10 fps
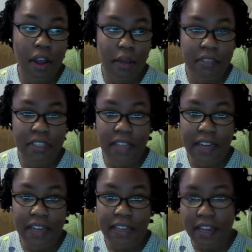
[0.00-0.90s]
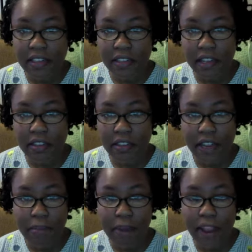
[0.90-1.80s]
deciding yes they stay
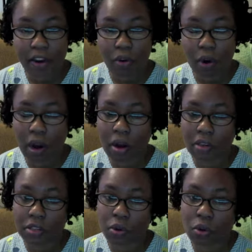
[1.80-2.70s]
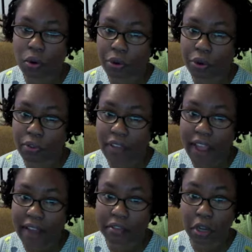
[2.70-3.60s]
in my hair or arsenal or no they
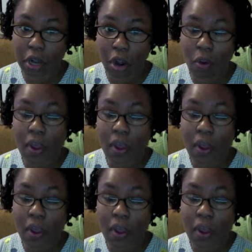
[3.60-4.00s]
have to go,